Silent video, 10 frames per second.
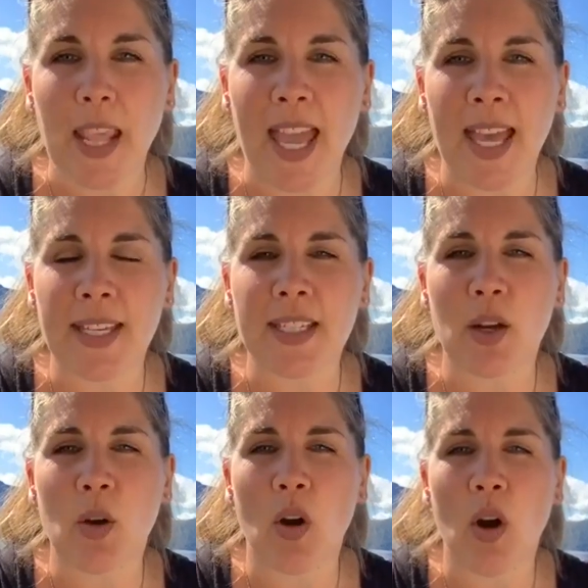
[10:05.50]
and
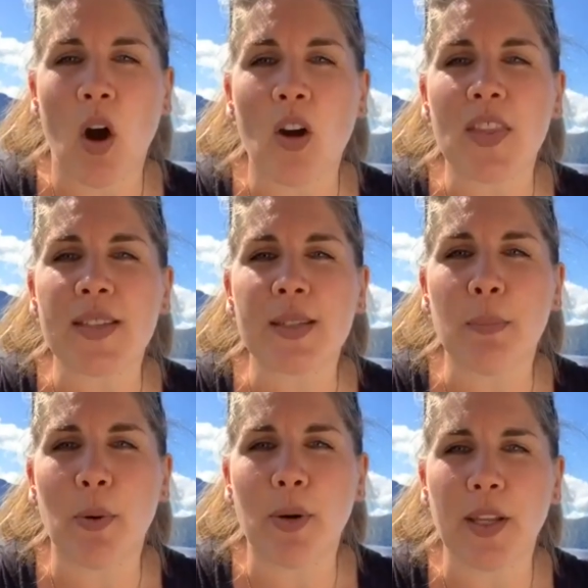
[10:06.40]
are they
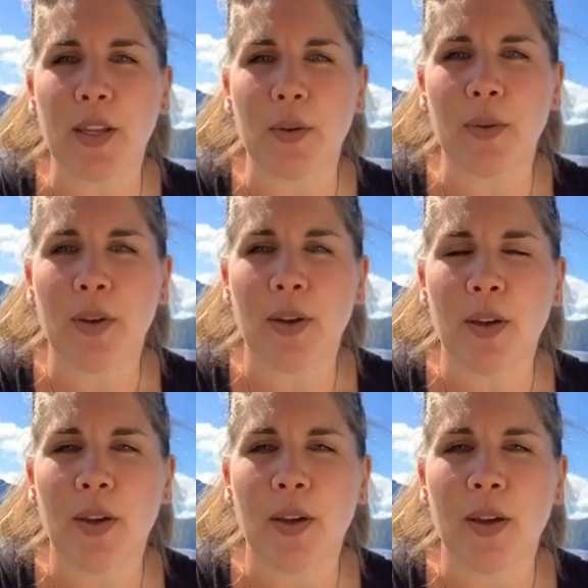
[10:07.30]
supporting you?
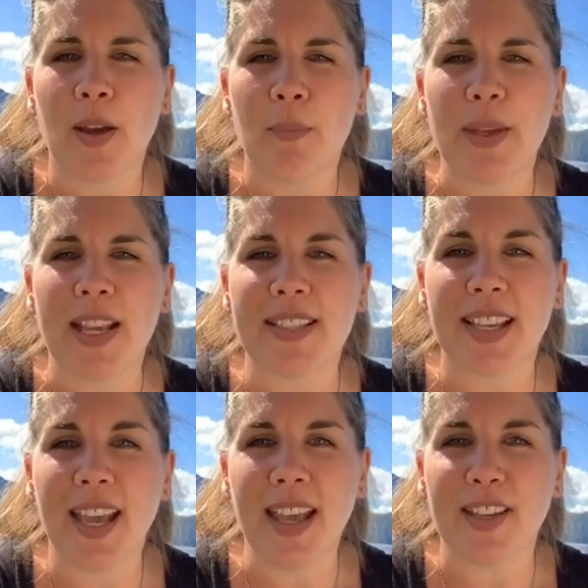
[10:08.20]
Because
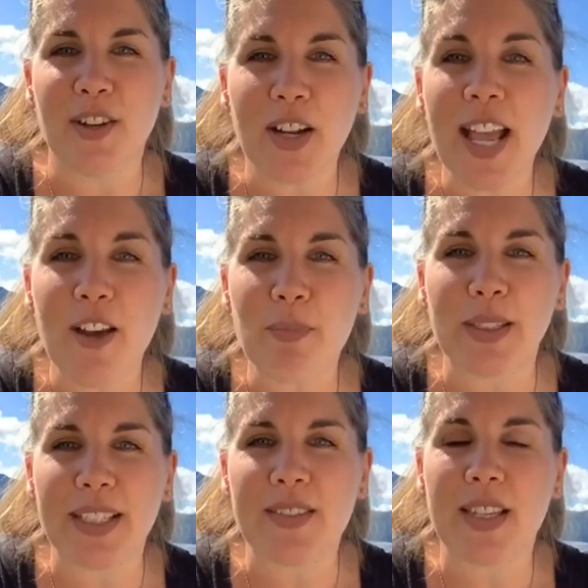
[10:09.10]
again, you're going to have
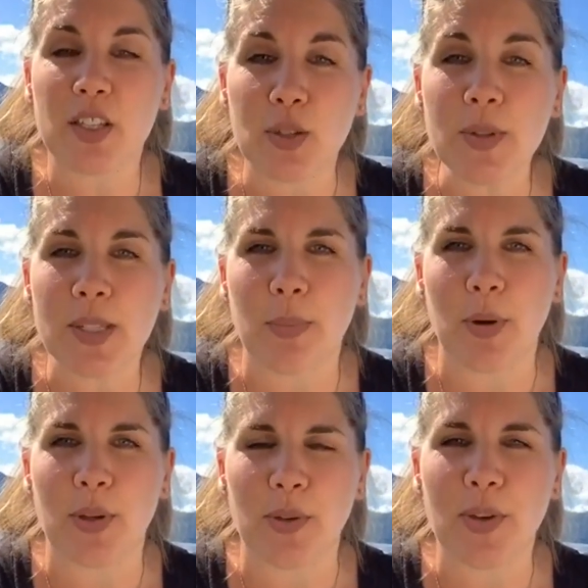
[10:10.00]
beliefs that do
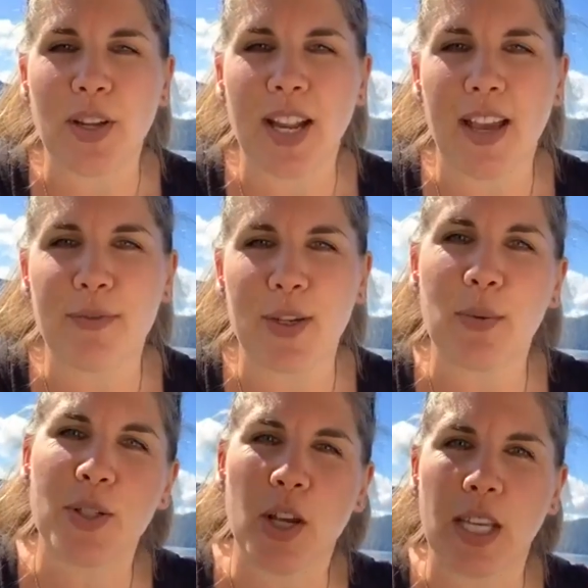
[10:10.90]
support you. You're going to have,
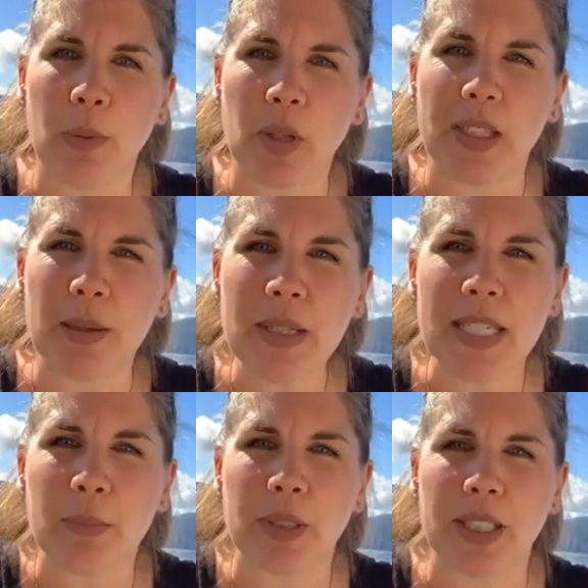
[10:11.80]
we're talking about
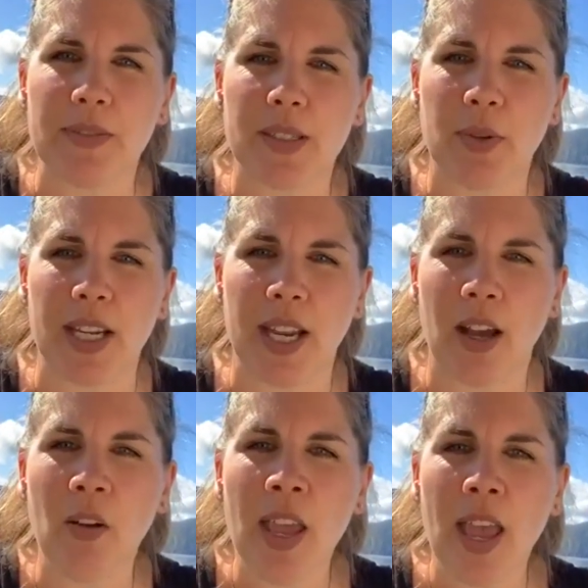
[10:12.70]
limiting beliefs right
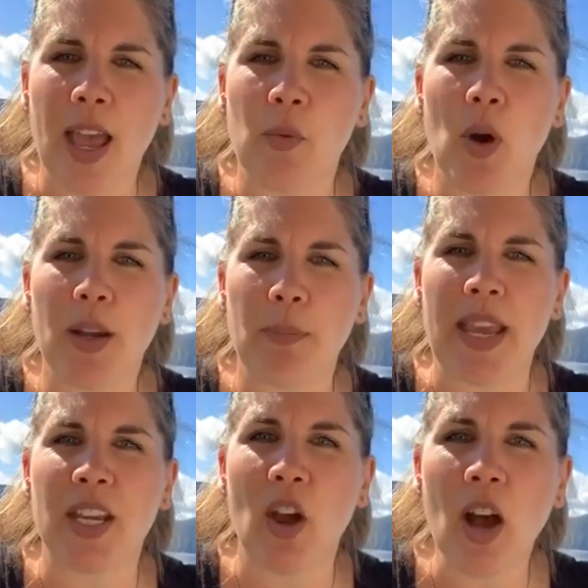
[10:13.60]
now and what
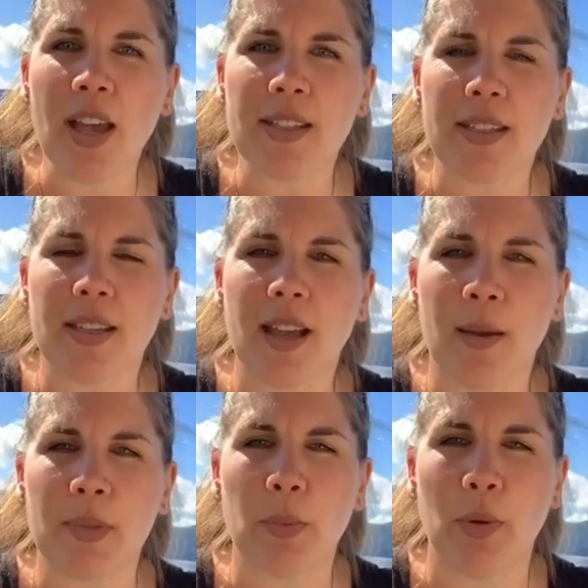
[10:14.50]
may not
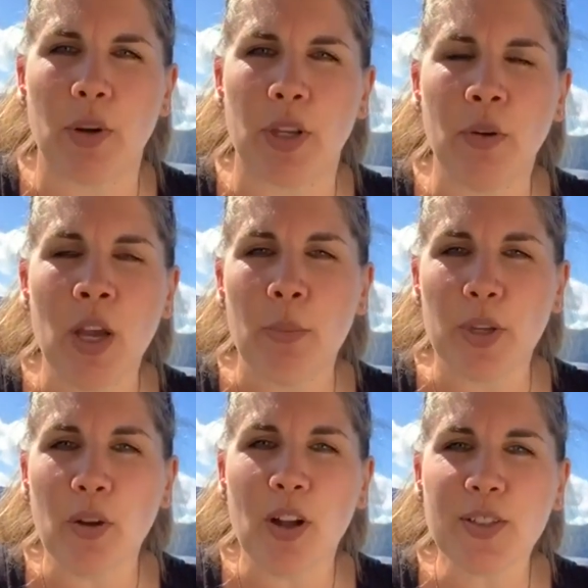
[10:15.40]
support you, but
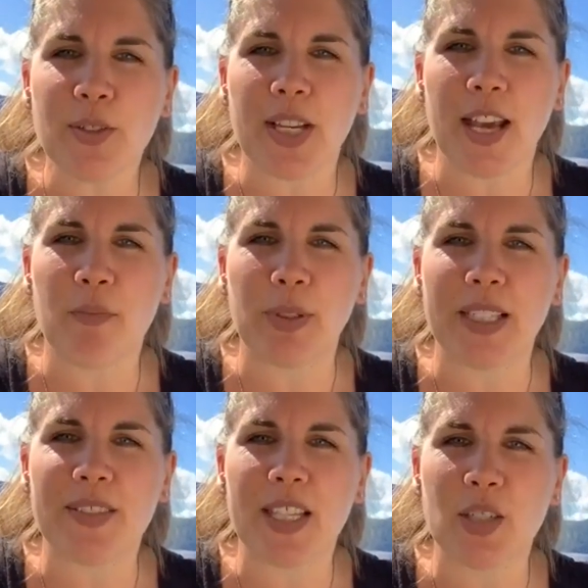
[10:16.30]
you're also going to have
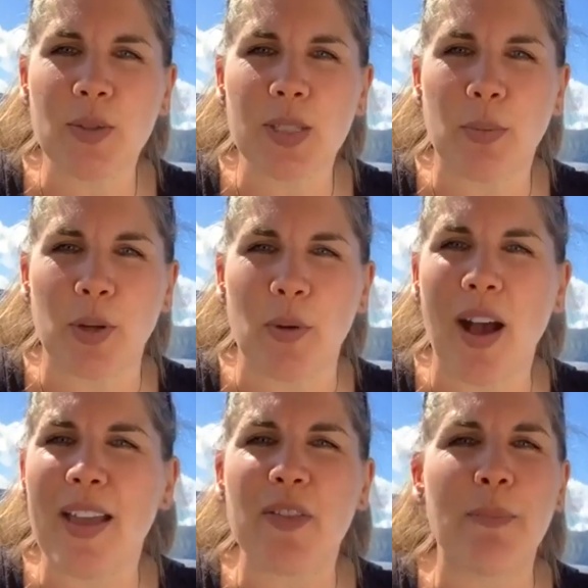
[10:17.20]
beliefs that do support you.
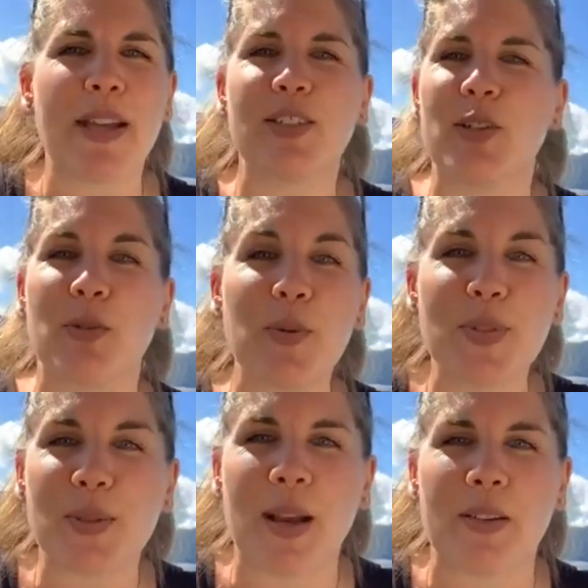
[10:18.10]
I have the best group
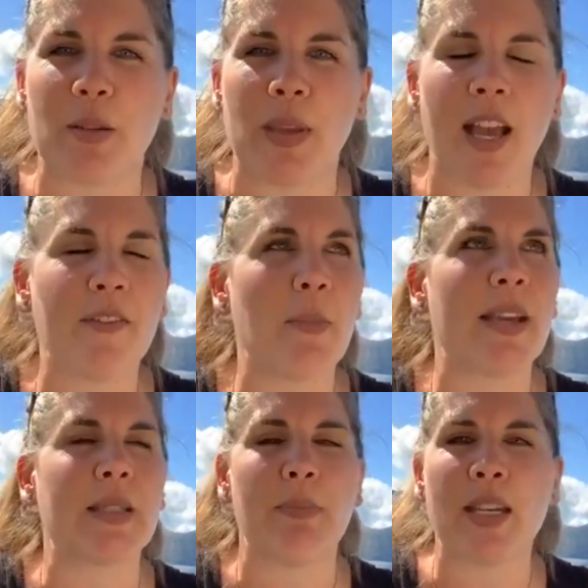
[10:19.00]
surrounding me. I have the
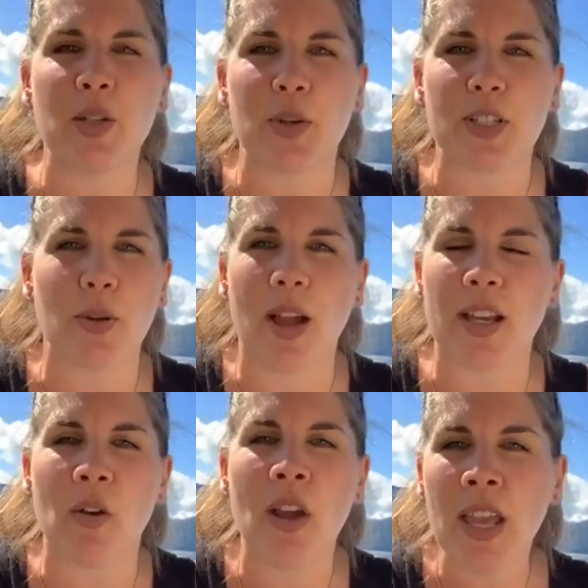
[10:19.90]
best mentor, so I
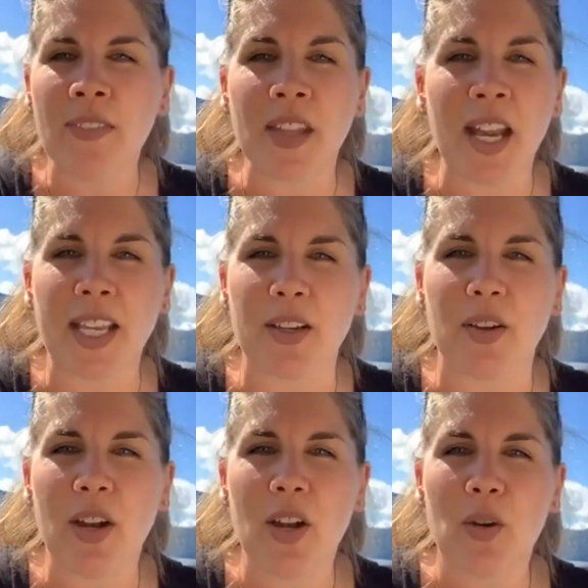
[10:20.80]
know that I
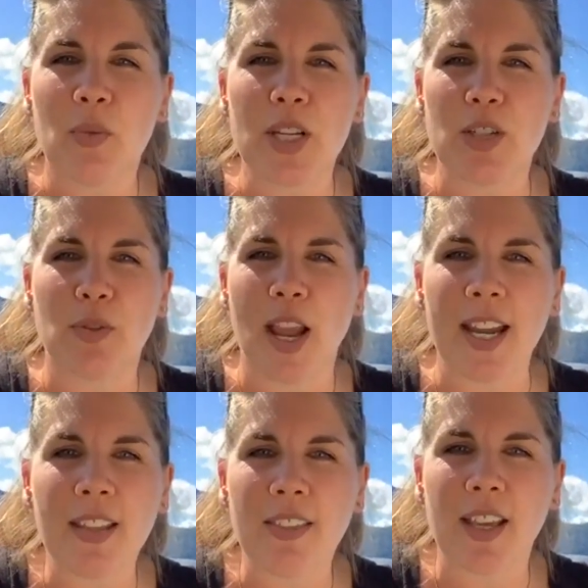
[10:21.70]
can reach for
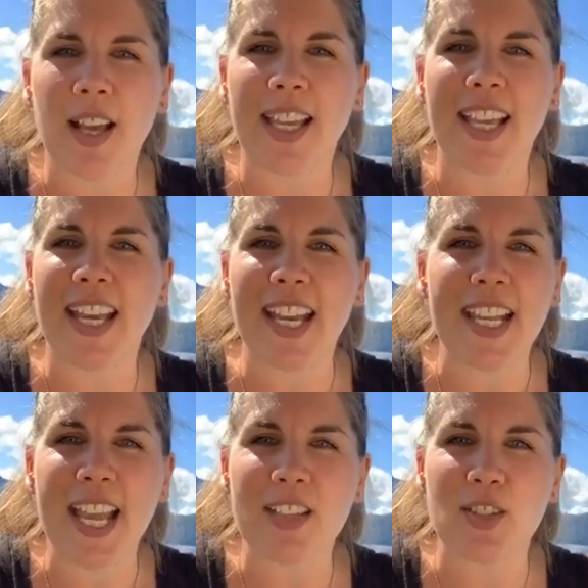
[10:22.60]
anything. I can get
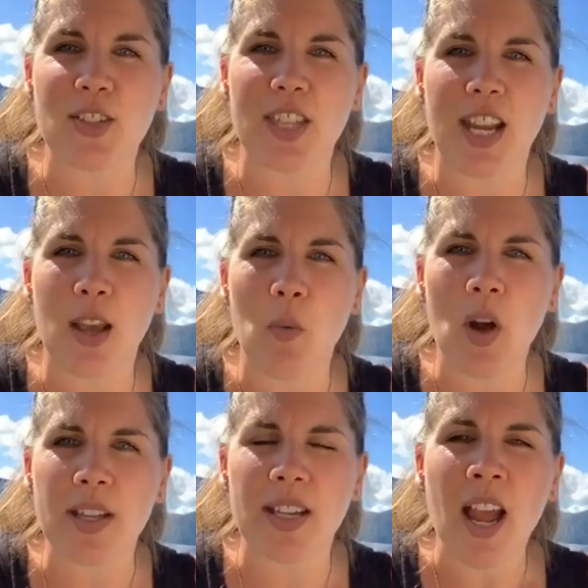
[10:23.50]
any answers that I
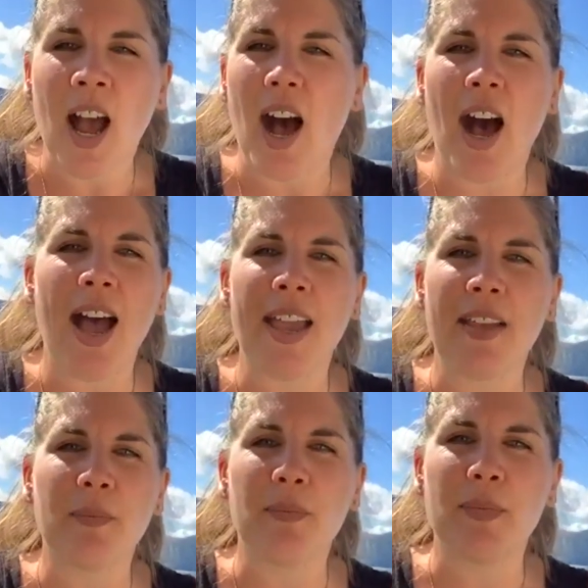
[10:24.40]
want. I